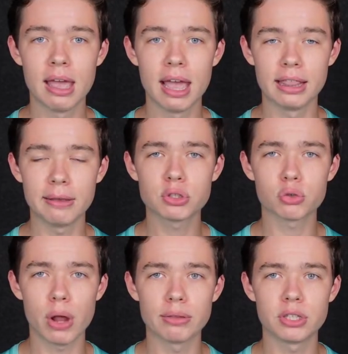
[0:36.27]
And they've
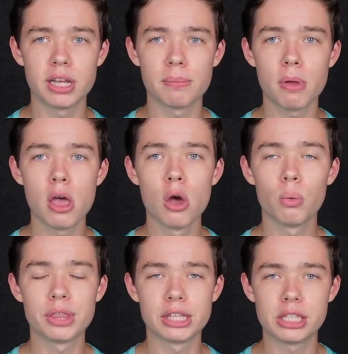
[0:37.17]
surrounded him
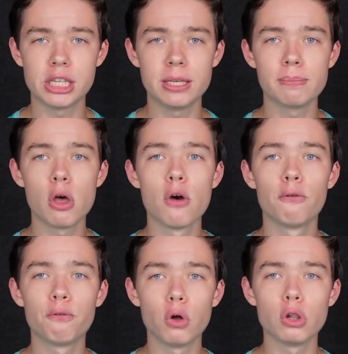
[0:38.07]
with a team
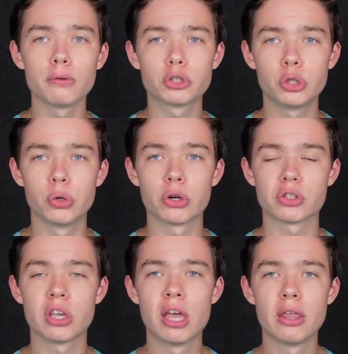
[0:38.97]
full of
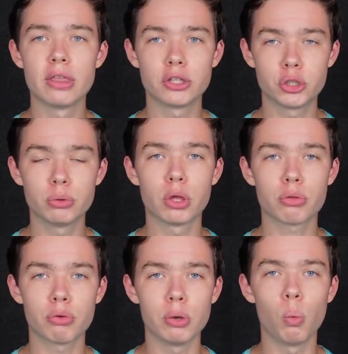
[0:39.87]
shooters. They shoot the
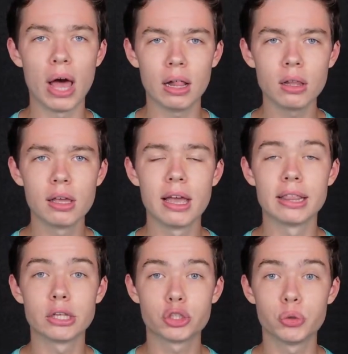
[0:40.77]
three well, and
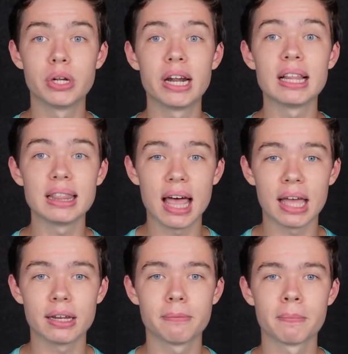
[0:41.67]
they shoot it a lot.